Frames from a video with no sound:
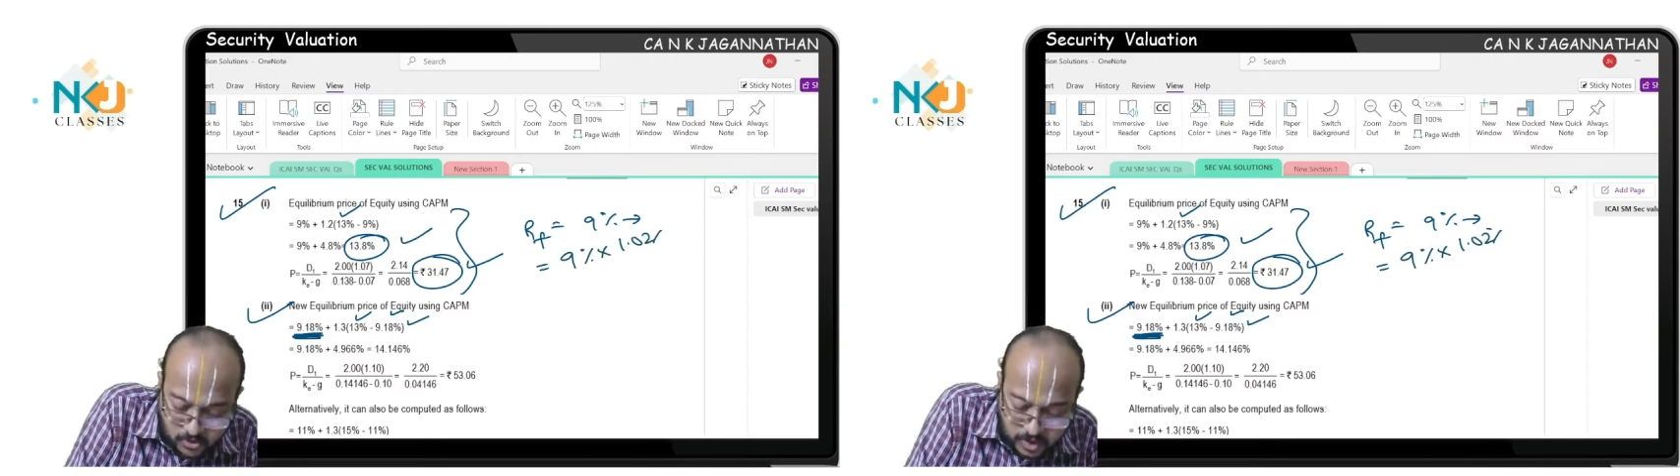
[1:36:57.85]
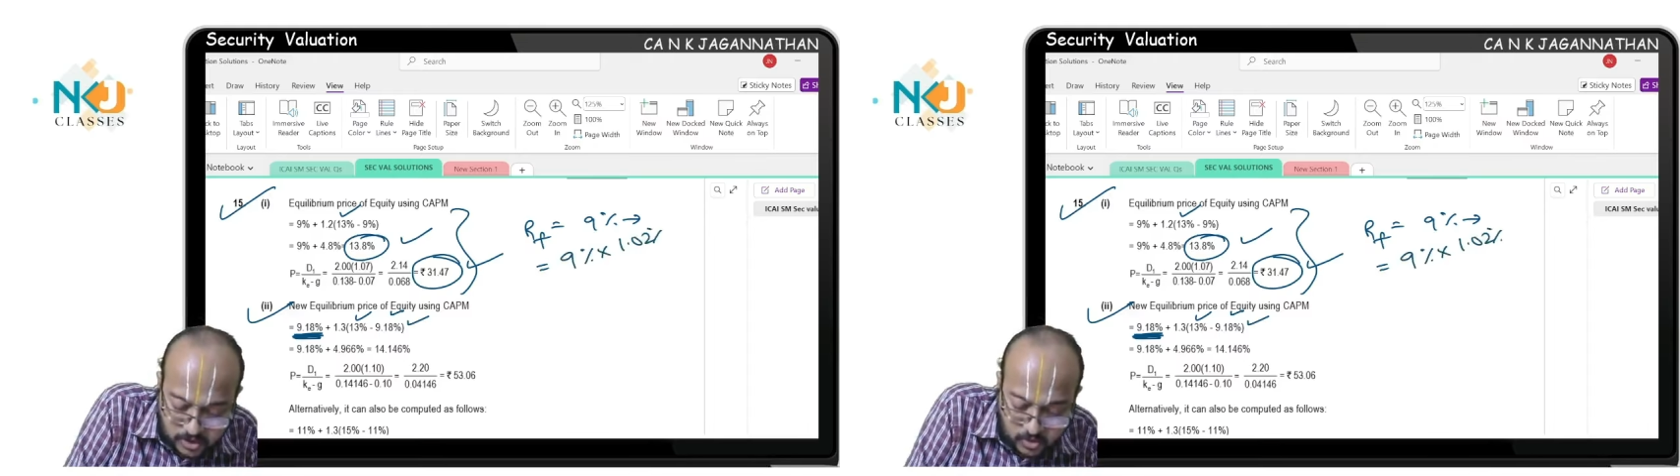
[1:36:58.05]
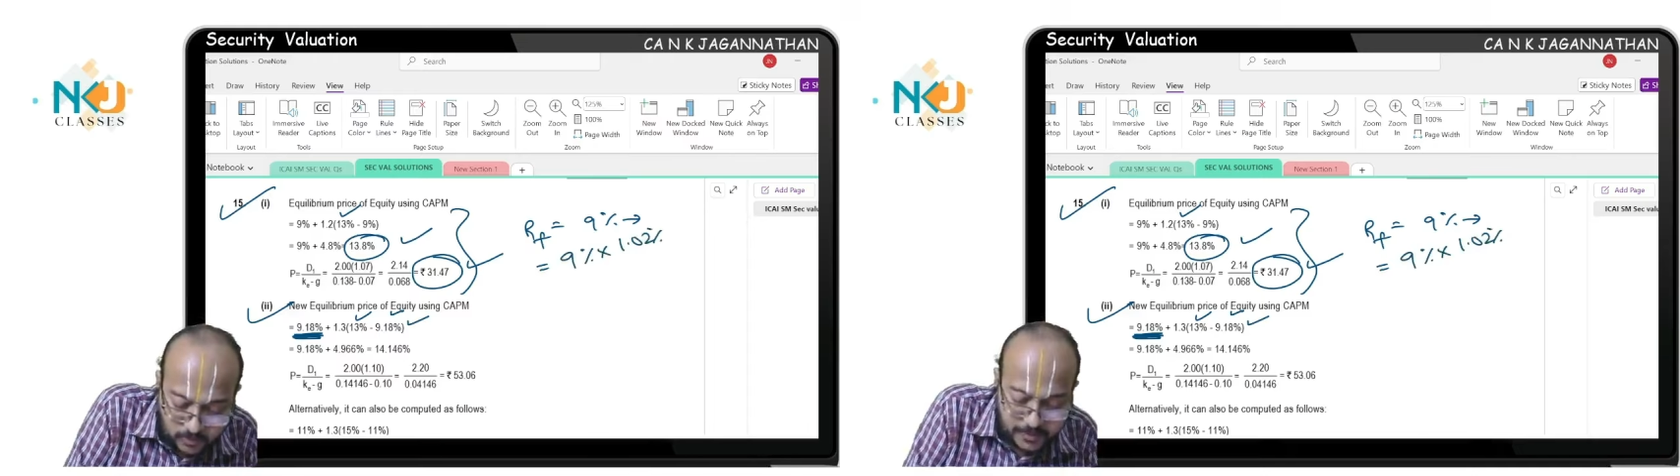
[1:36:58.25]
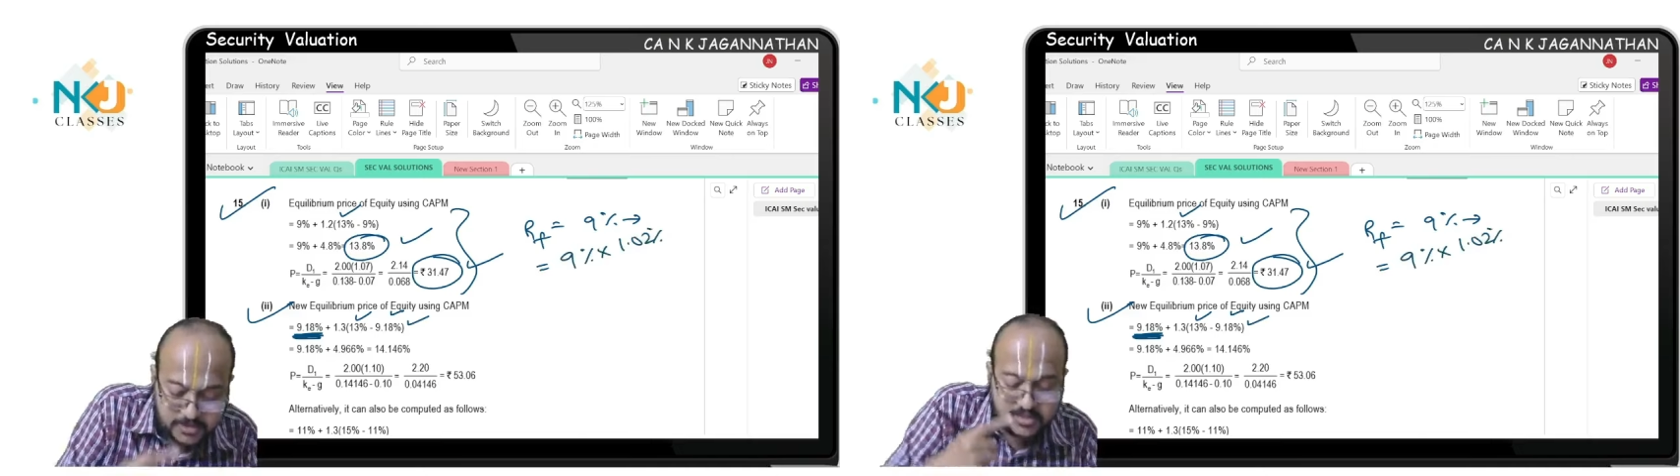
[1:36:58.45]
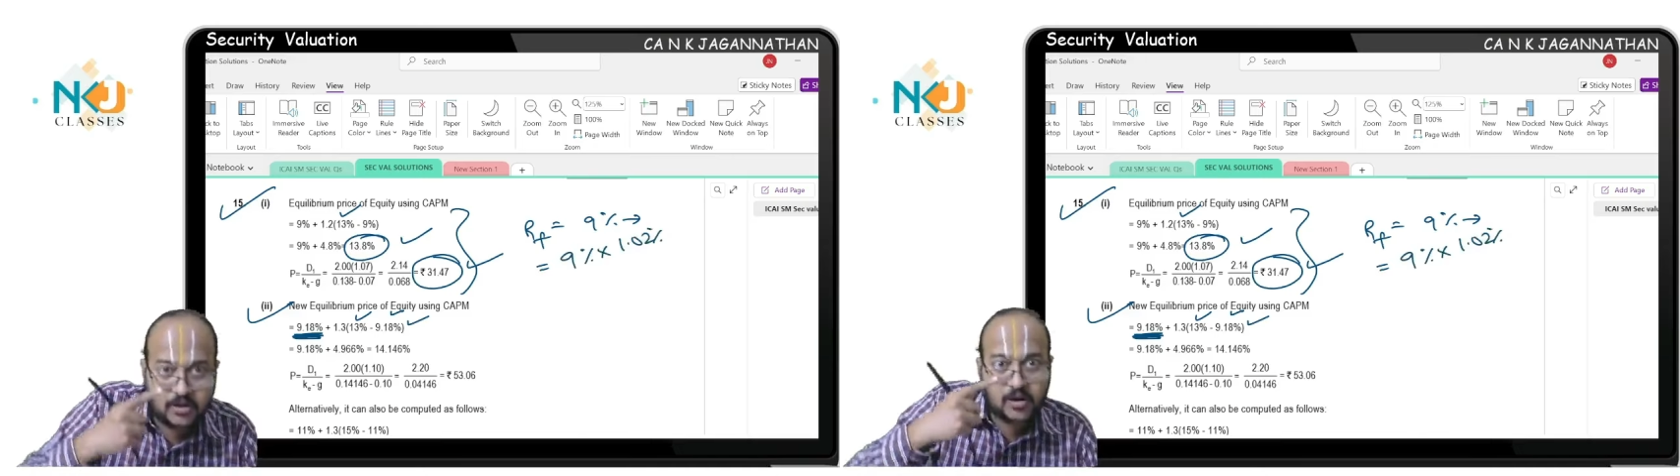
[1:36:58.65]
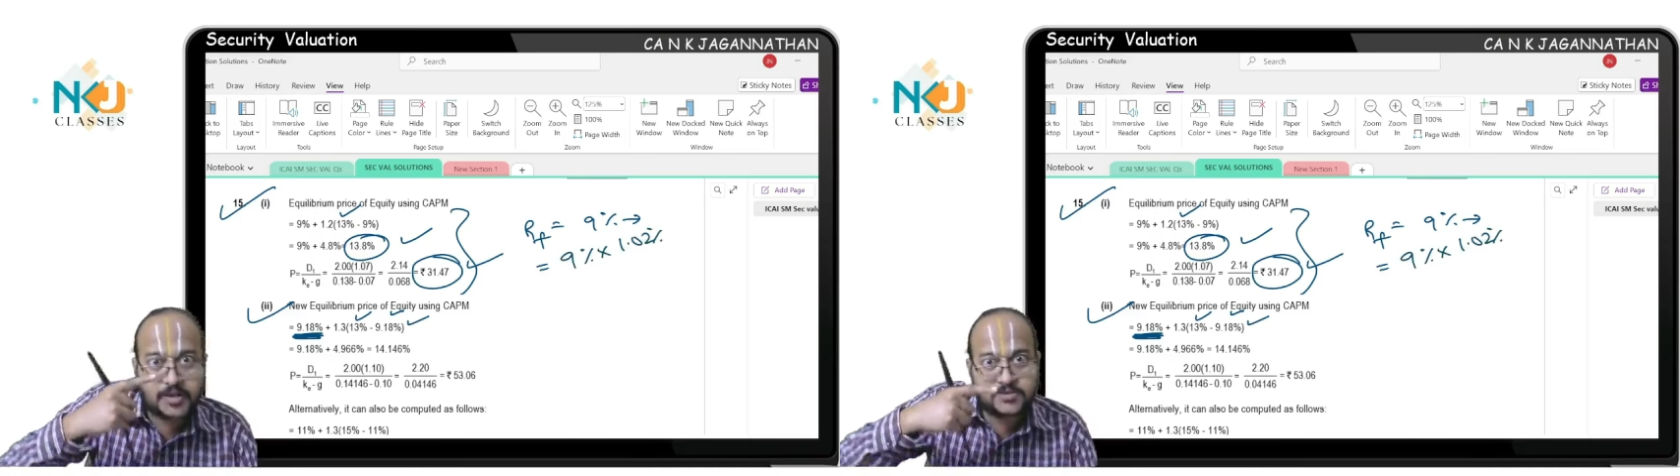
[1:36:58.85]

the 2% rise